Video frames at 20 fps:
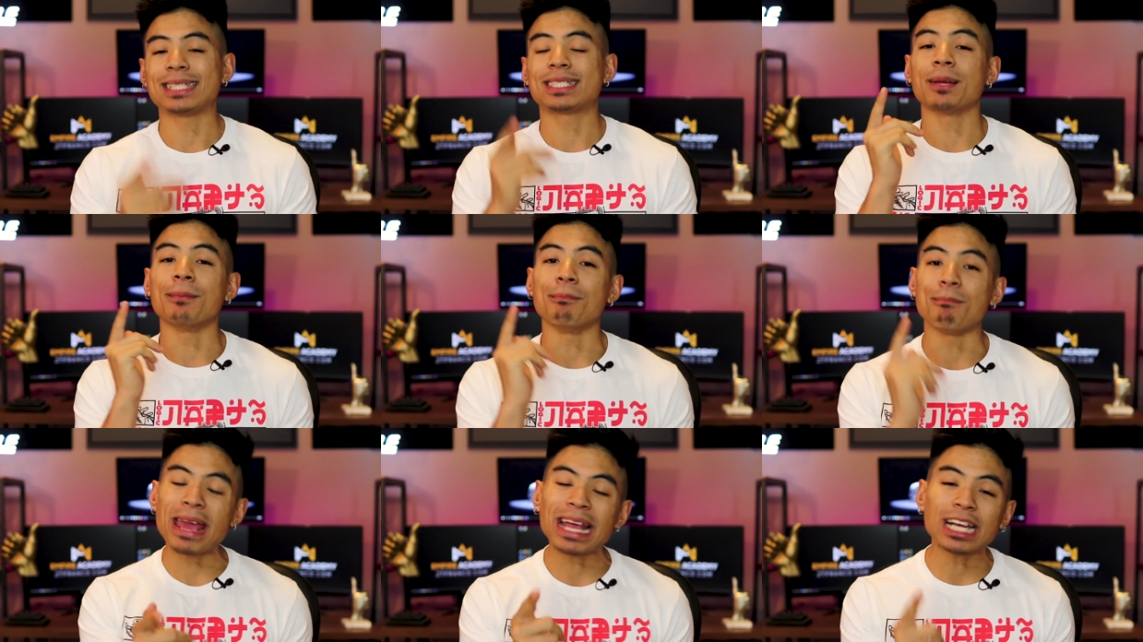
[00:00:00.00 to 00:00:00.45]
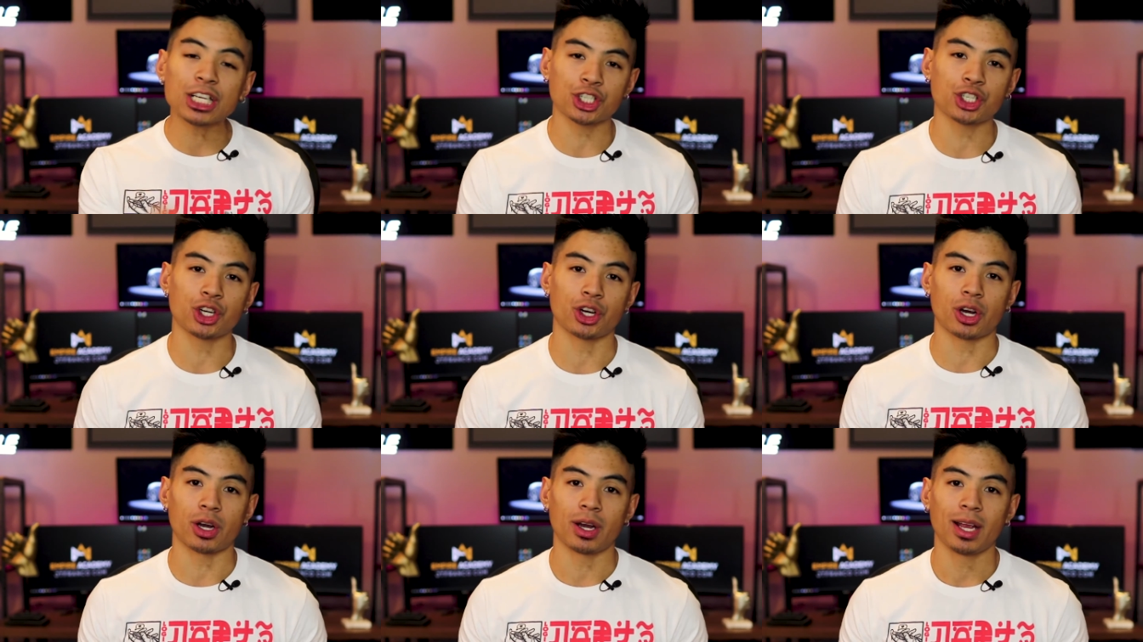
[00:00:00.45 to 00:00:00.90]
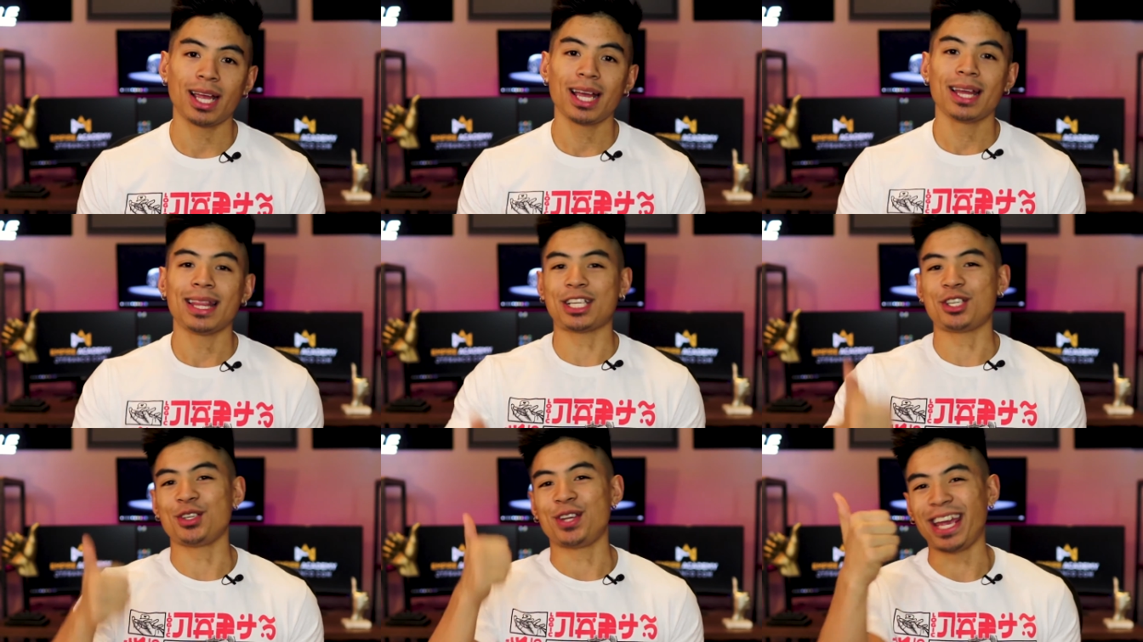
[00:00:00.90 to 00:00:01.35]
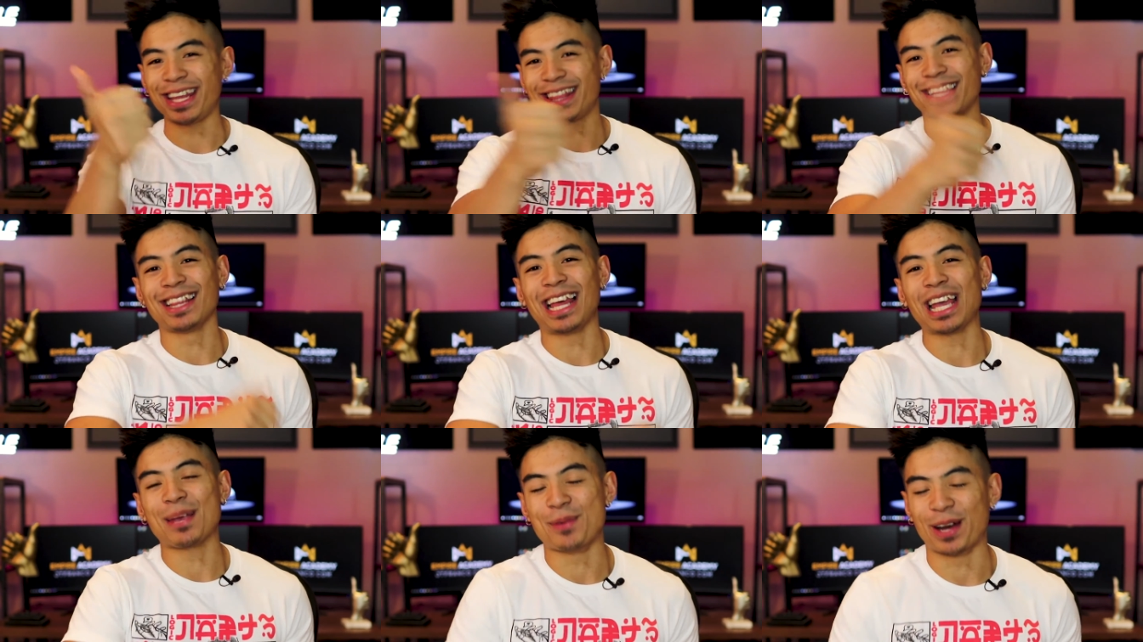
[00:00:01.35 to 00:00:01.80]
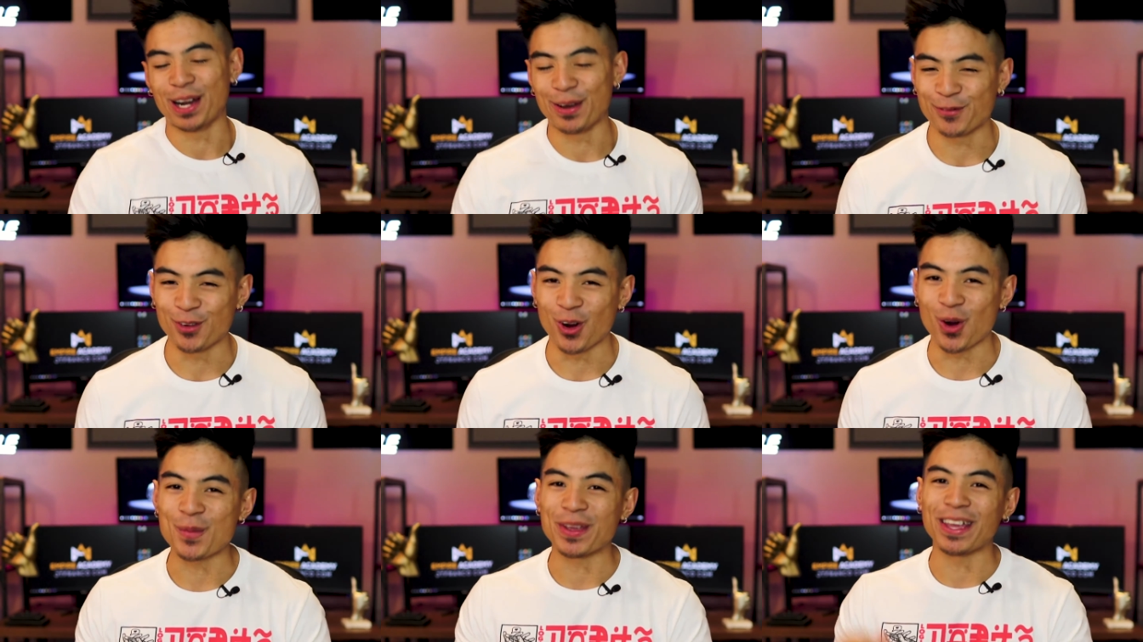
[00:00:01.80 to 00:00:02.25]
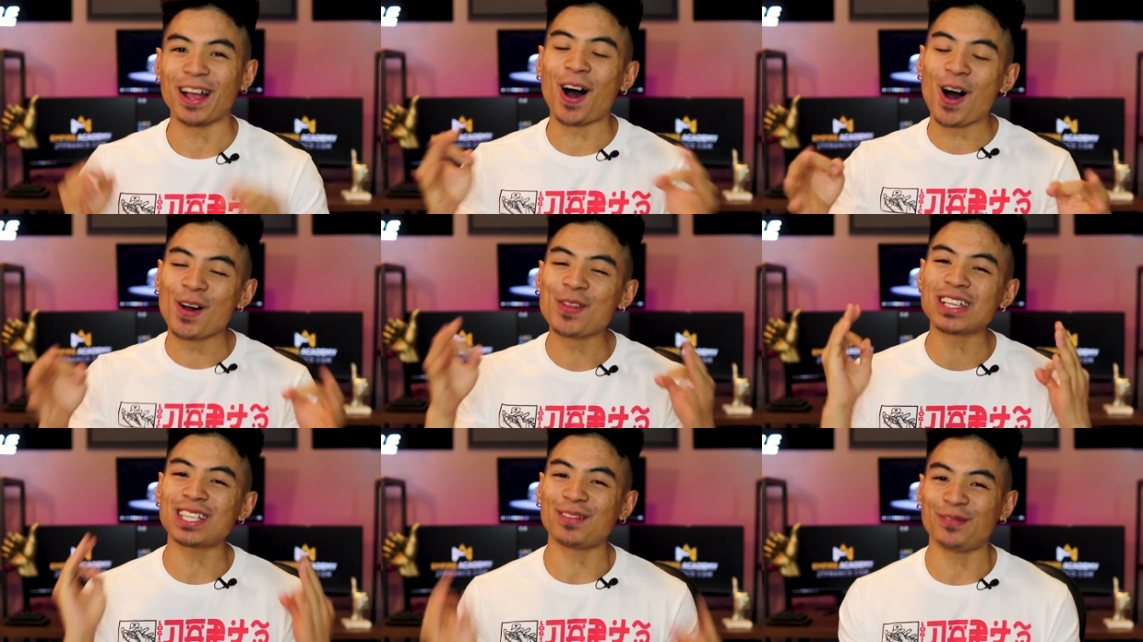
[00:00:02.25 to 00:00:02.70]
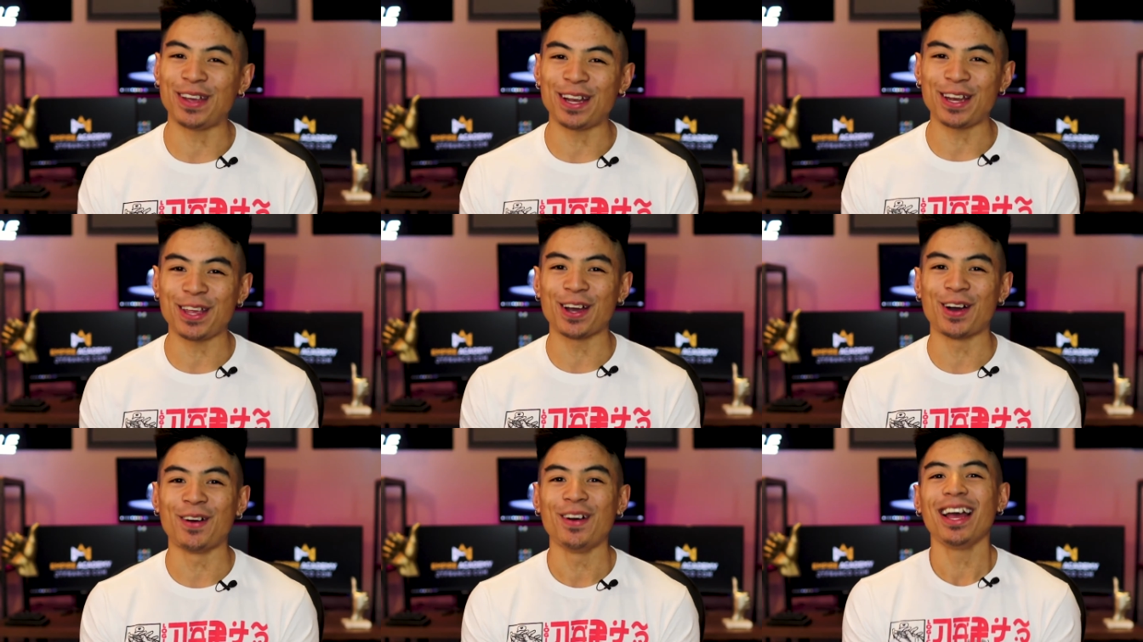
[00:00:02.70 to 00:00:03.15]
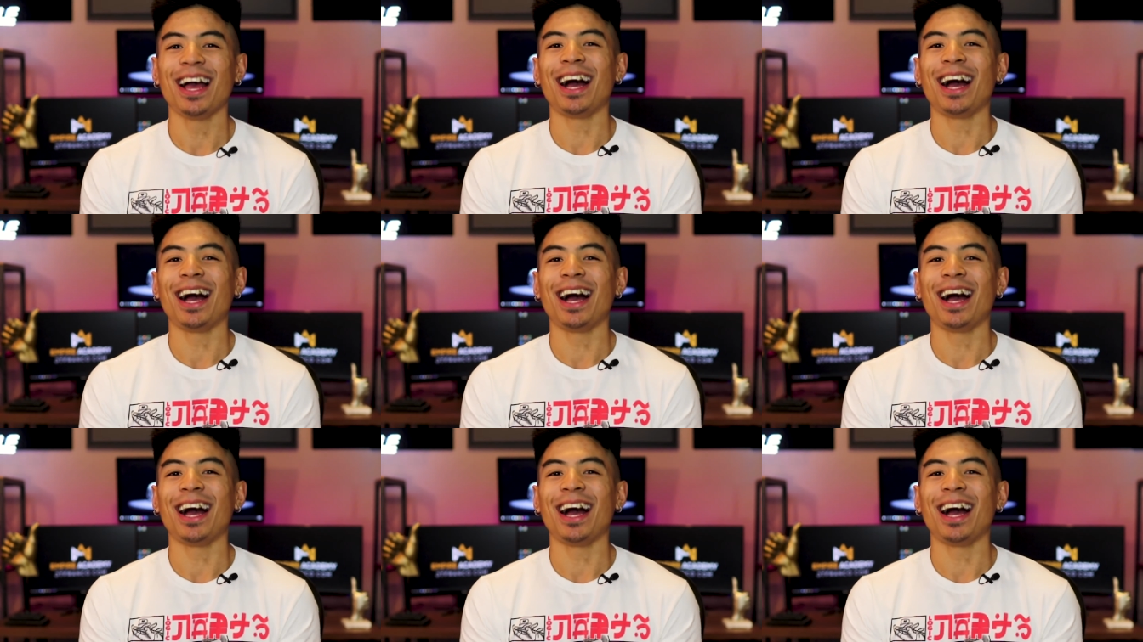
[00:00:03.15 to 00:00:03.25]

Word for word: is to make sure that you hit the like button for me on this video